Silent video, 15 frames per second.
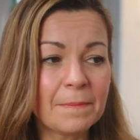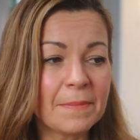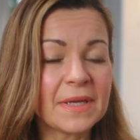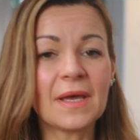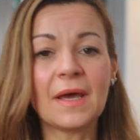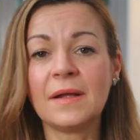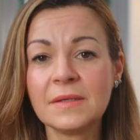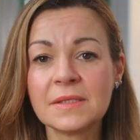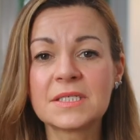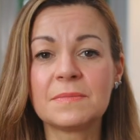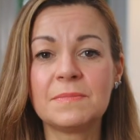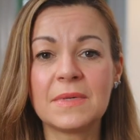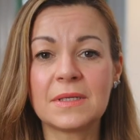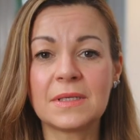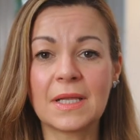But
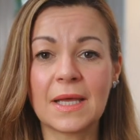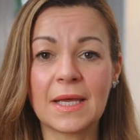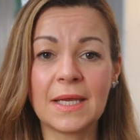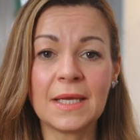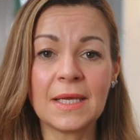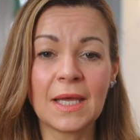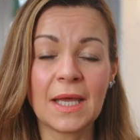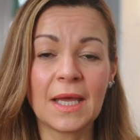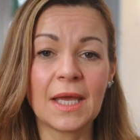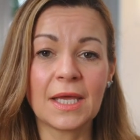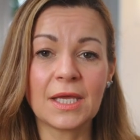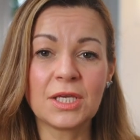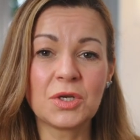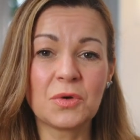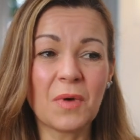ultimately,
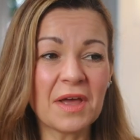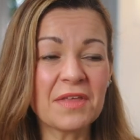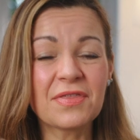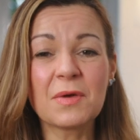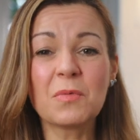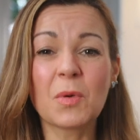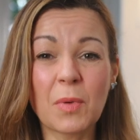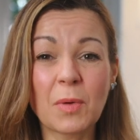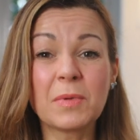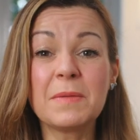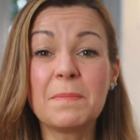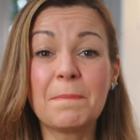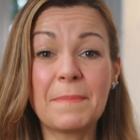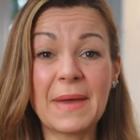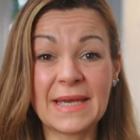you know, I think we're probably
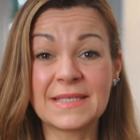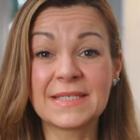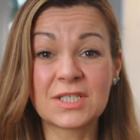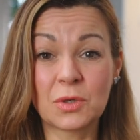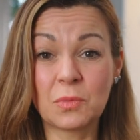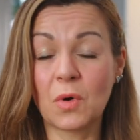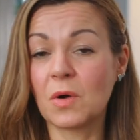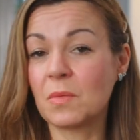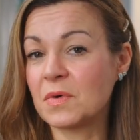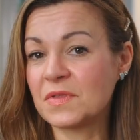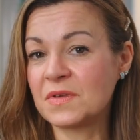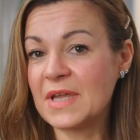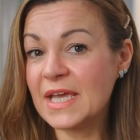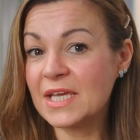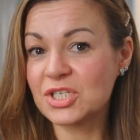best to work with
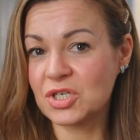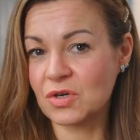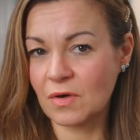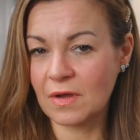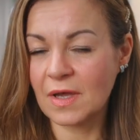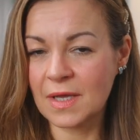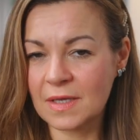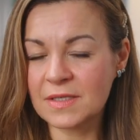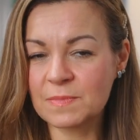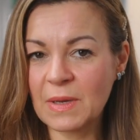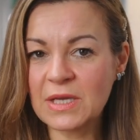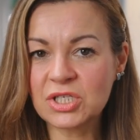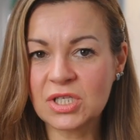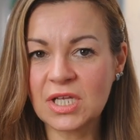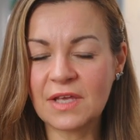nature,
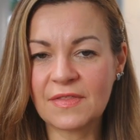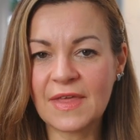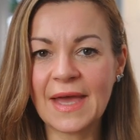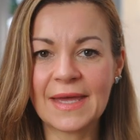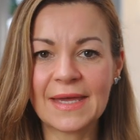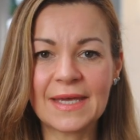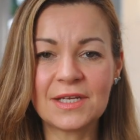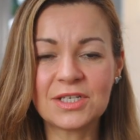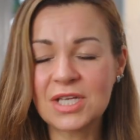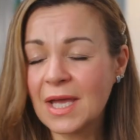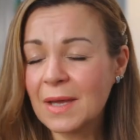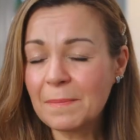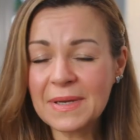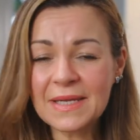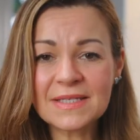especially at that age,
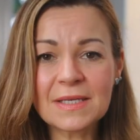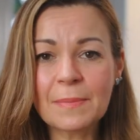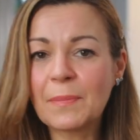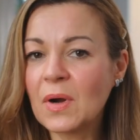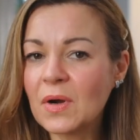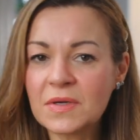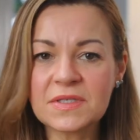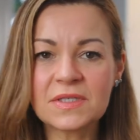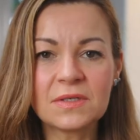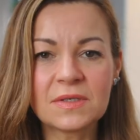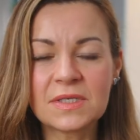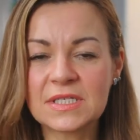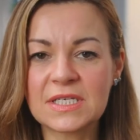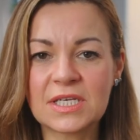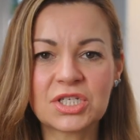but it's a personal
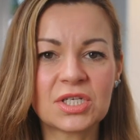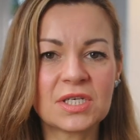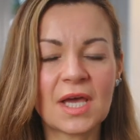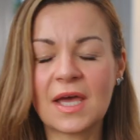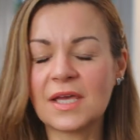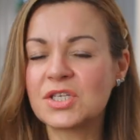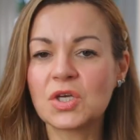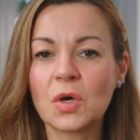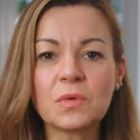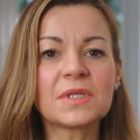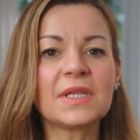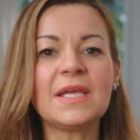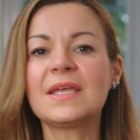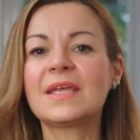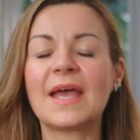decision. I
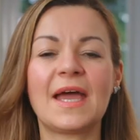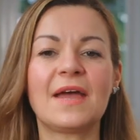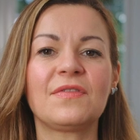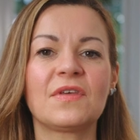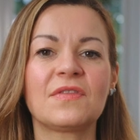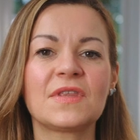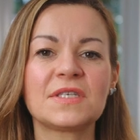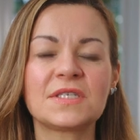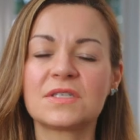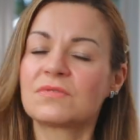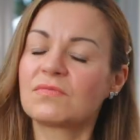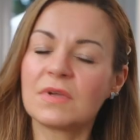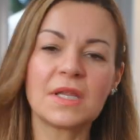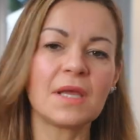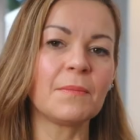totally get that this
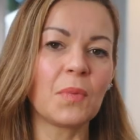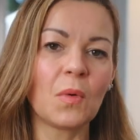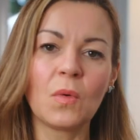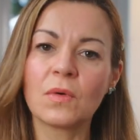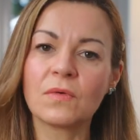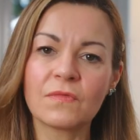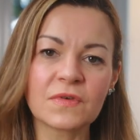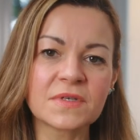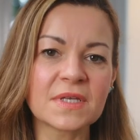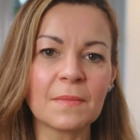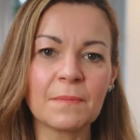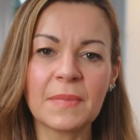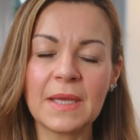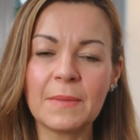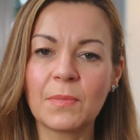is really important for
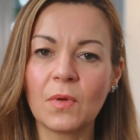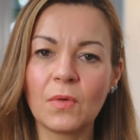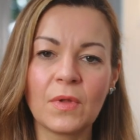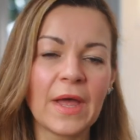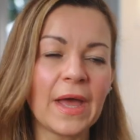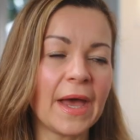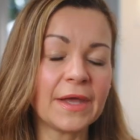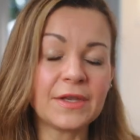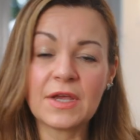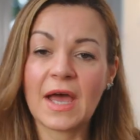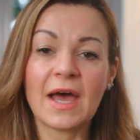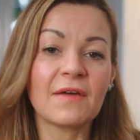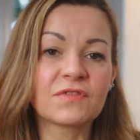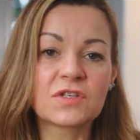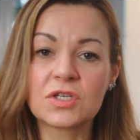some people and you
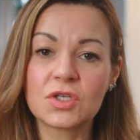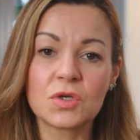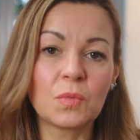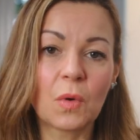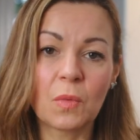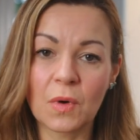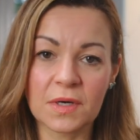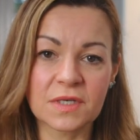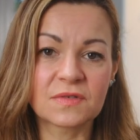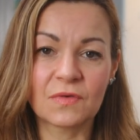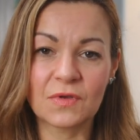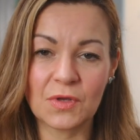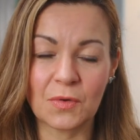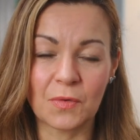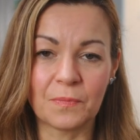have to do what works for
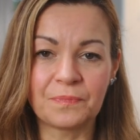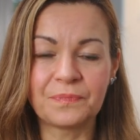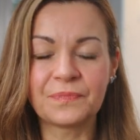you.